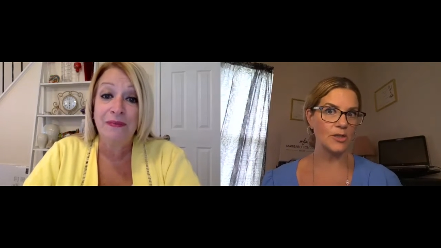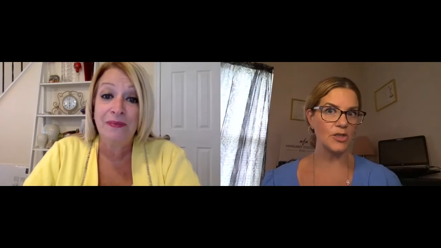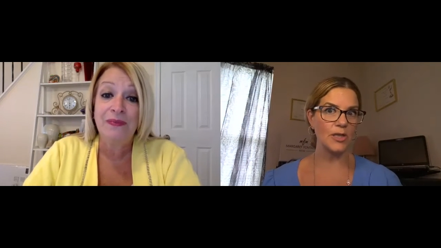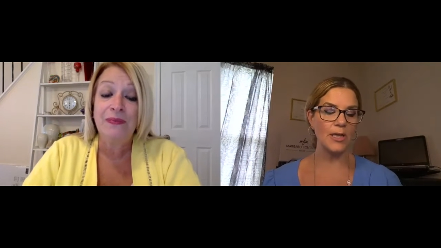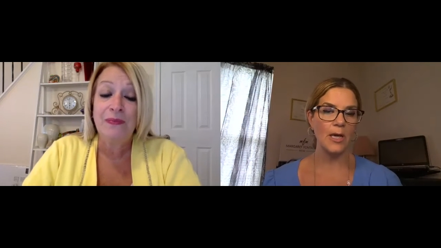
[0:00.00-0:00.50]

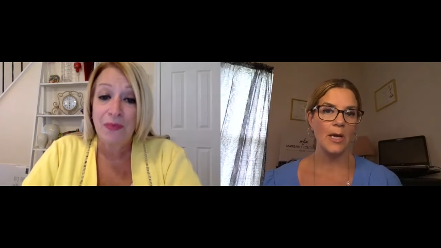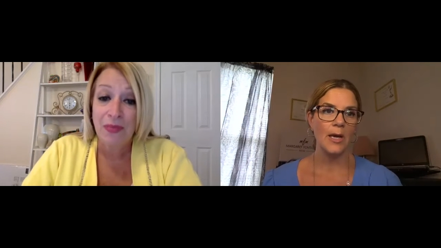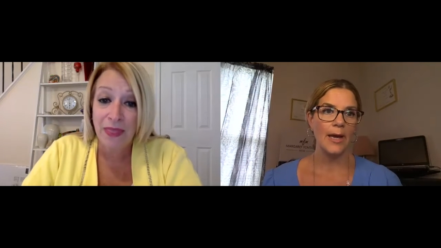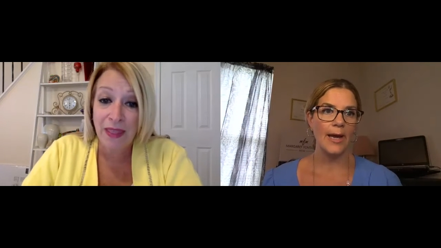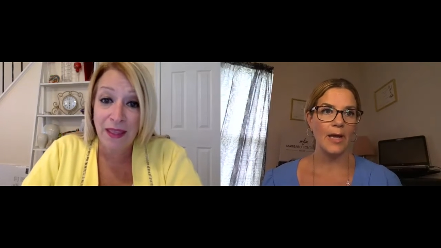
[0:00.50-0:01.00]
Speaker 1: actually
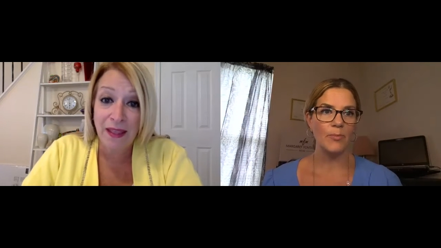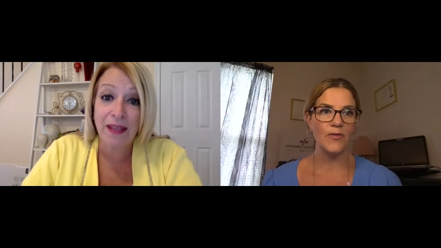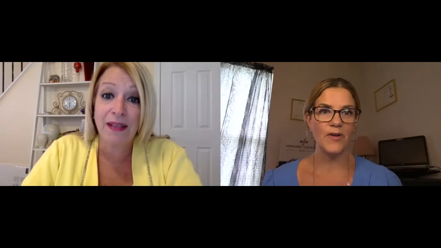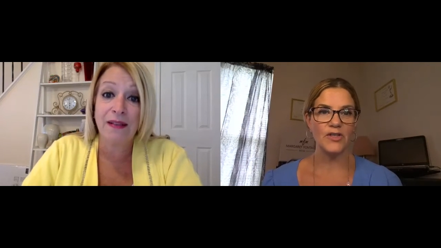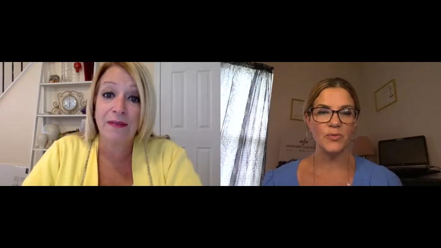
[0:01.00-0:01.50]
and
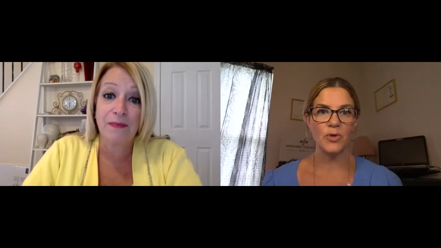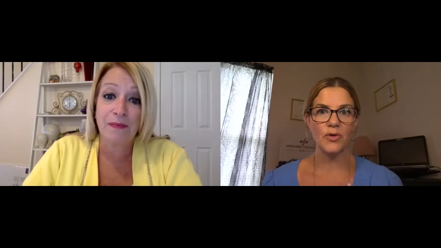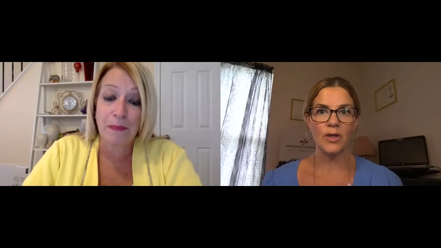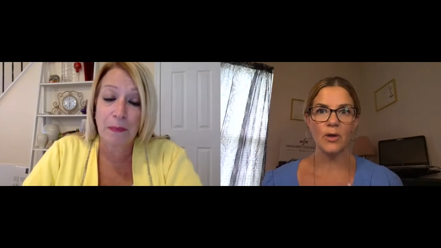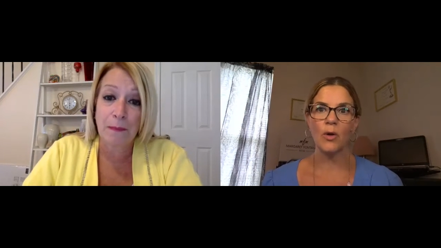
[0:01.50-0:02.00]
professor
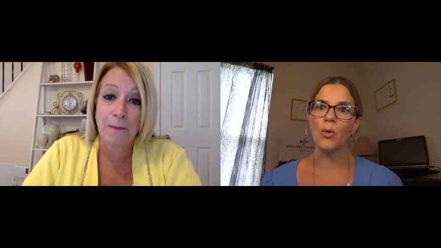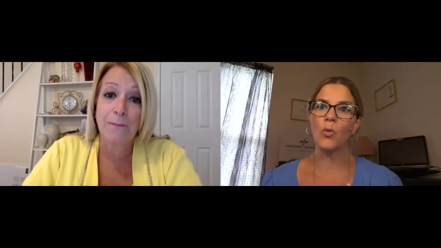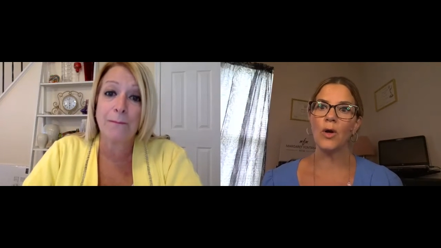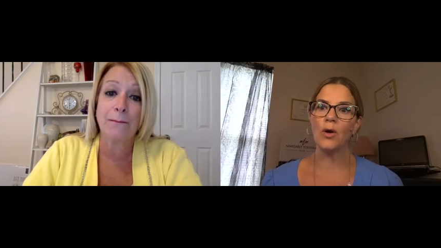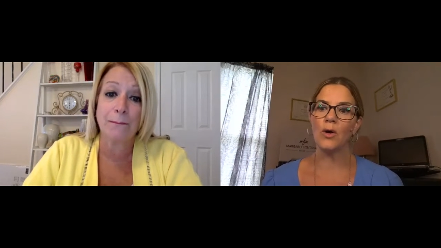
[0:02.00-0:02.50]

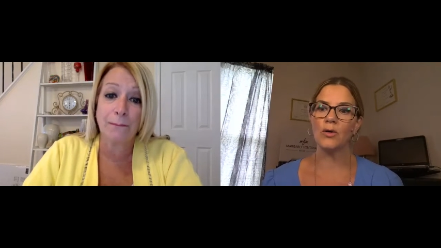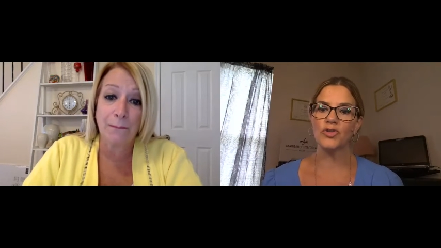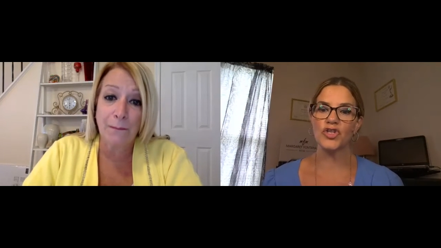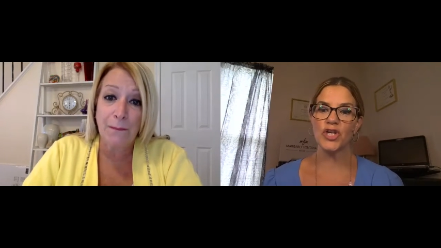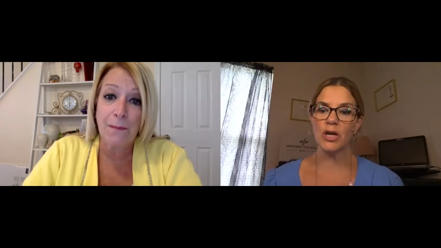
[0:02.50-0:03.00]
Magrino will
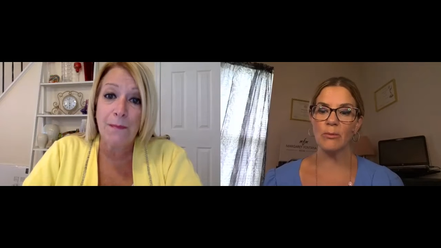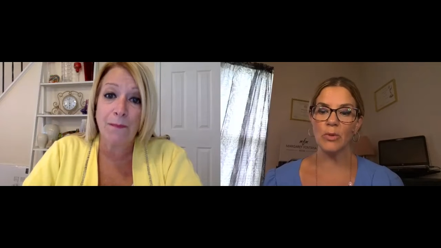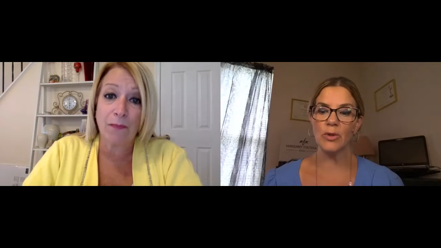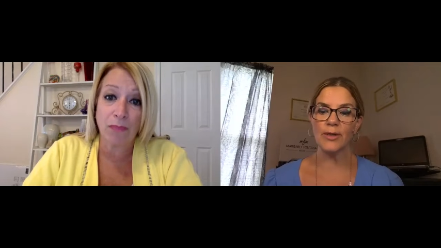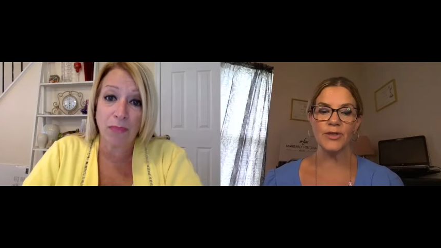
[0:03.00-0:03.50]
share
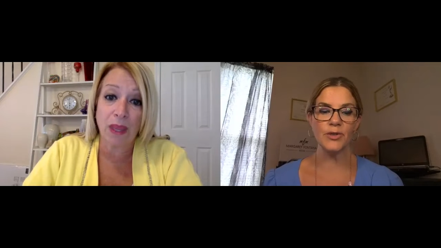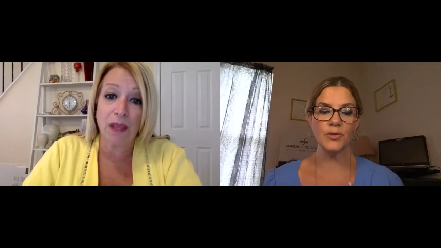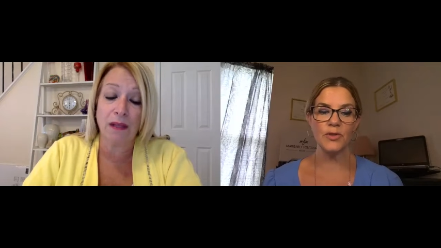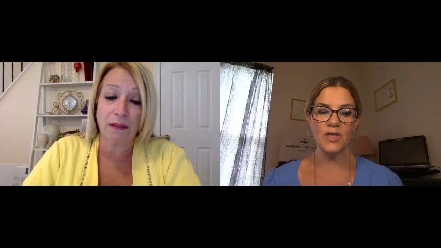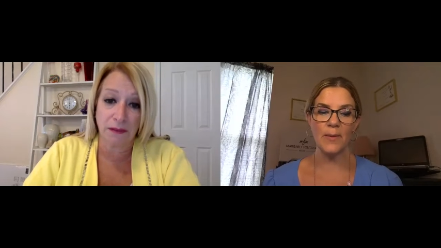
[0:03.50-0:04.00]
more
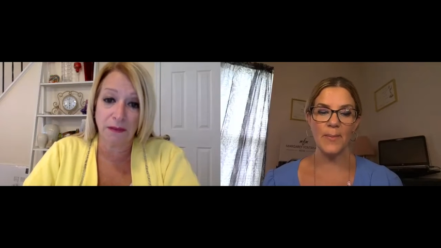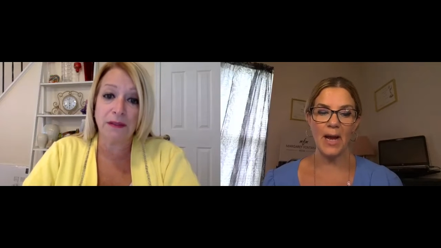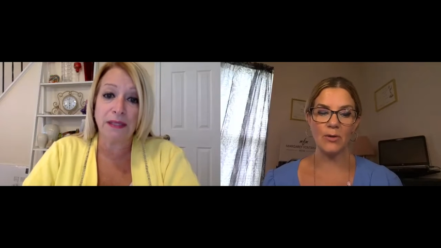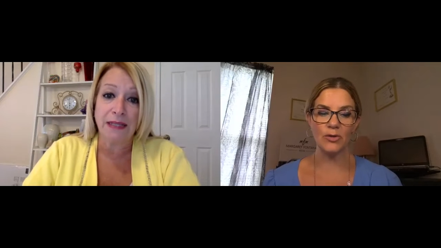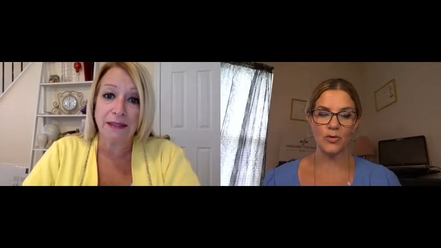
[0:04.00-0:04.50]
news
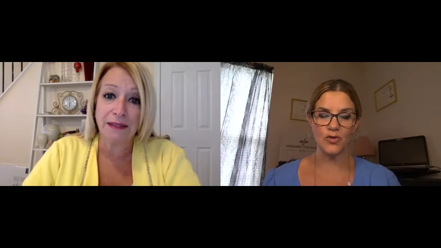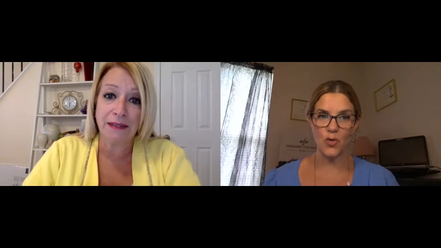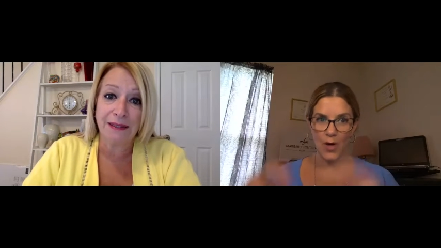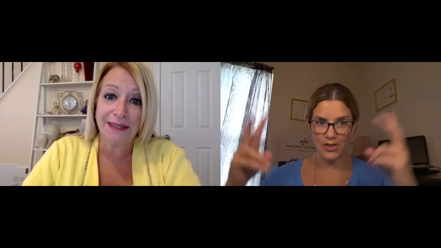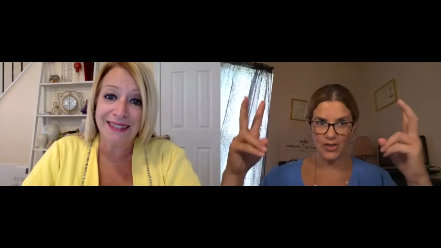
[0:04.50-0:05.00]
about those
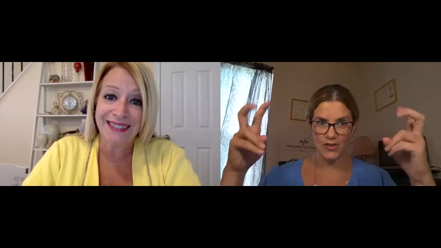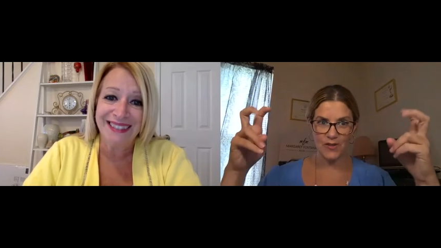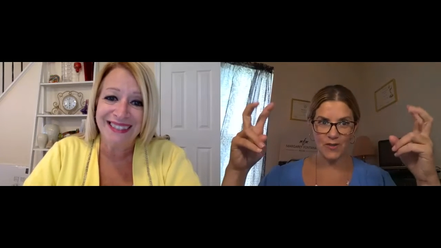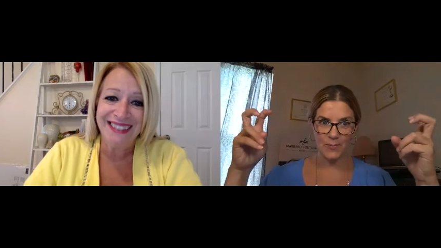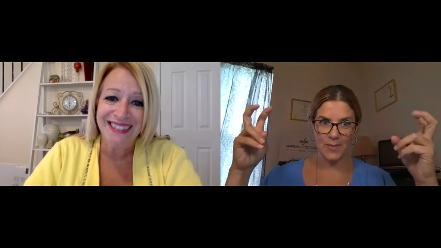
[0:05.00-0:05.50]

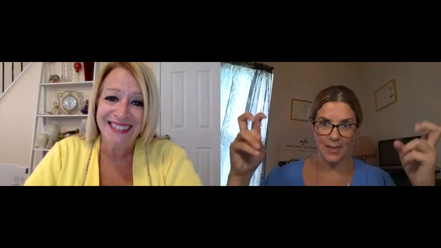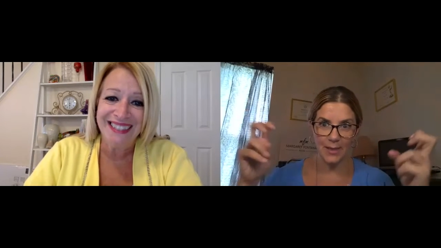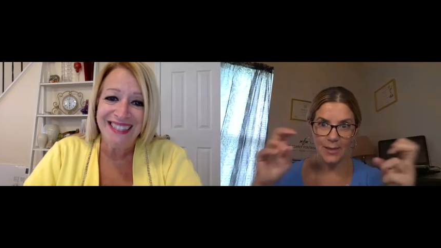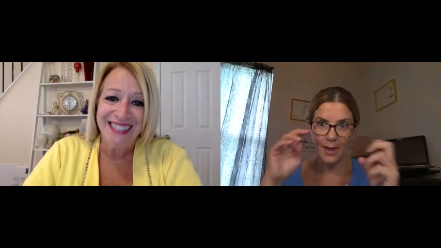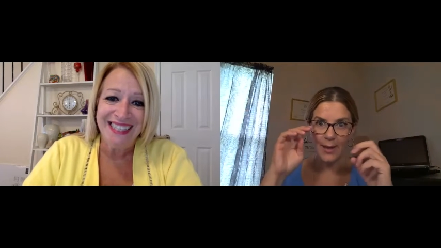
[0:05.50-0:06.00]
questions
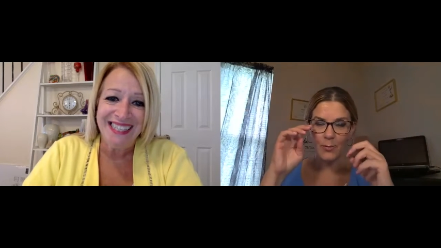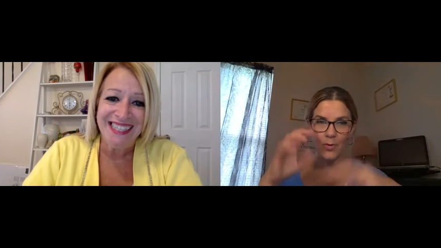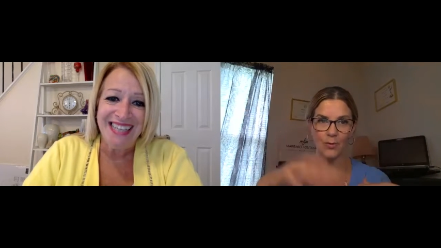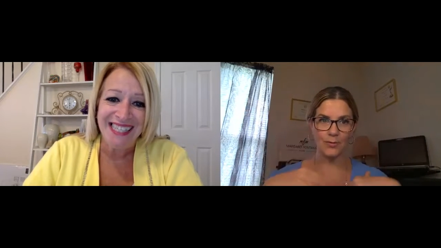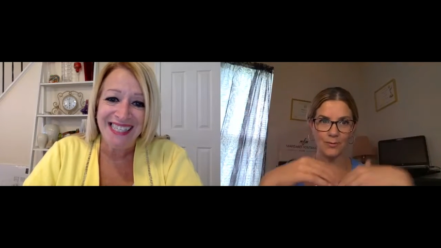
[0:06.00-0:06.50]
submitted i
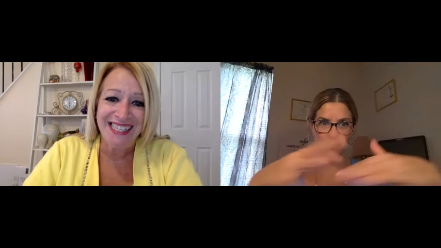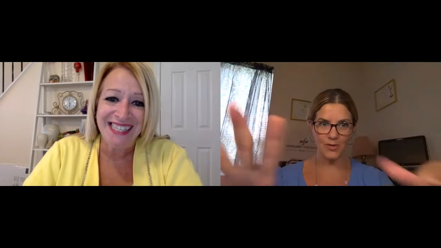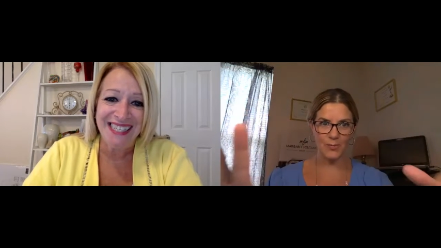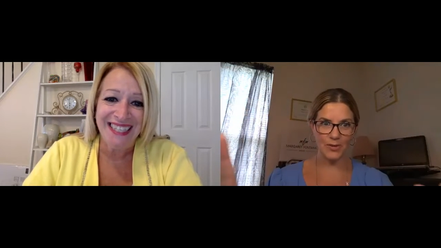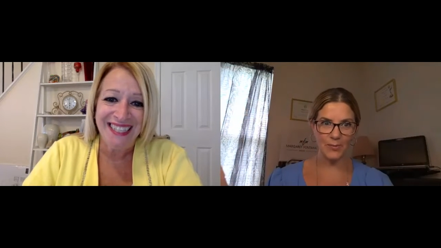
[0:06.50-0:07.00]
won't
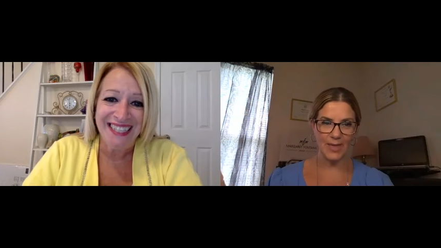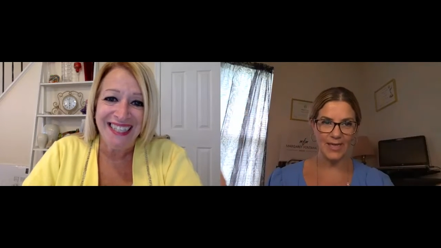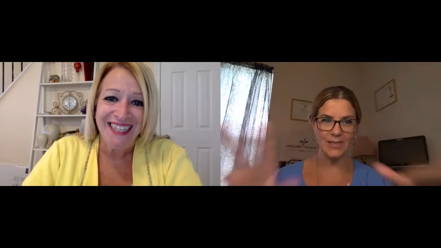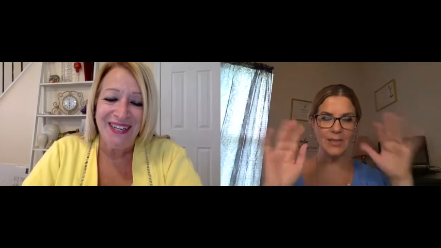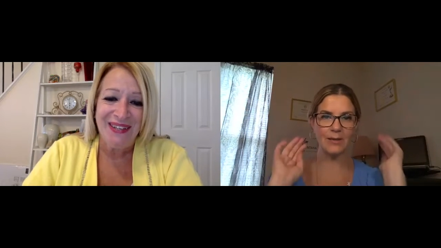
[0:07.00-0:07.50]
spill the
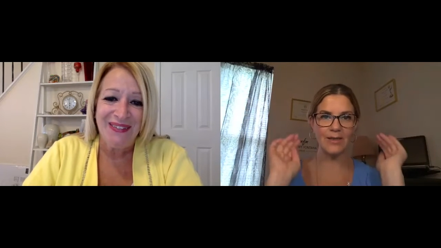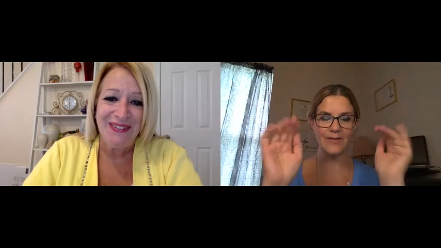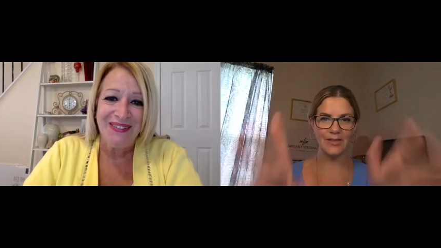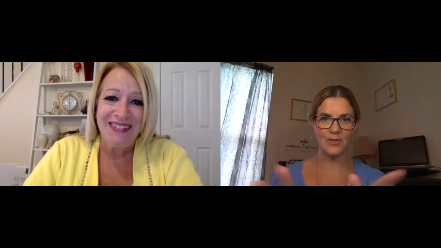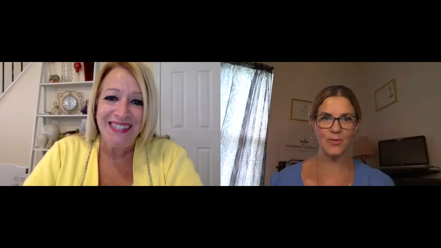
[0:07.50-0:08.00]
beans. I'll
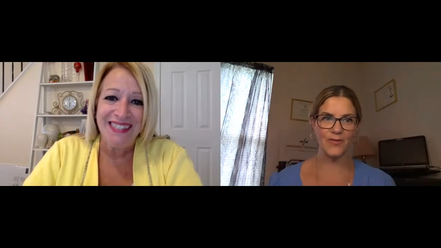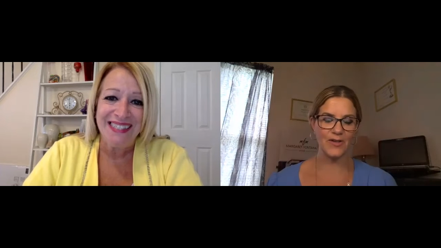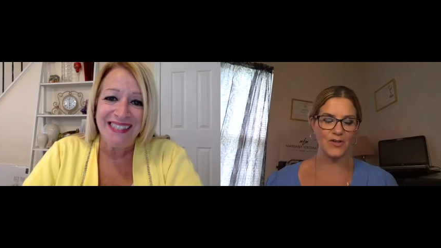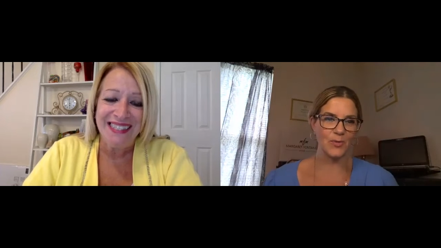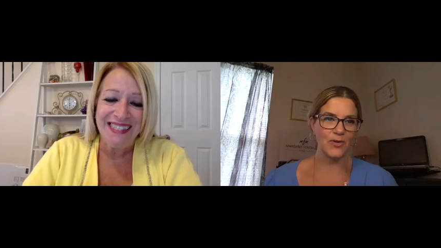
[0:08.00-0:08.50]
leave that to
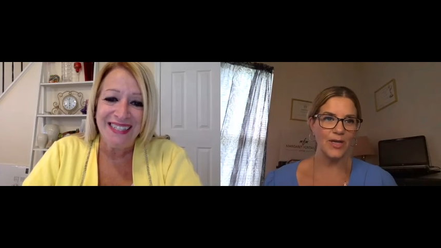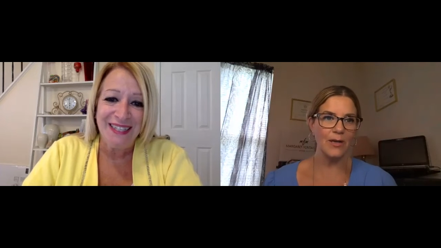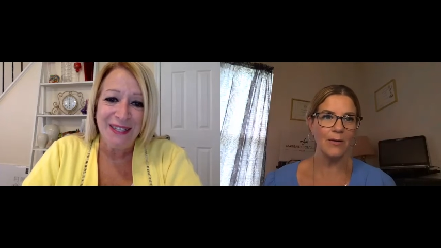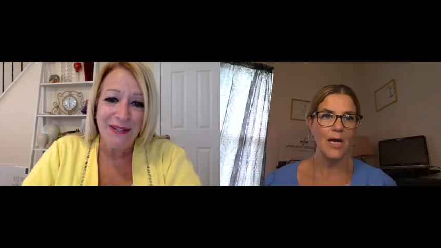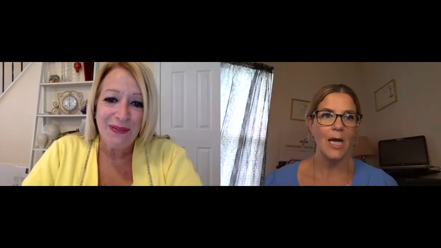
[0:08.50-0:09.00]
Professor
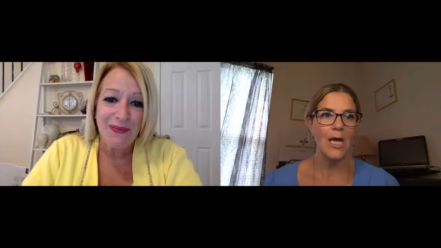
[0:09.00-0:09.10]
Magrino.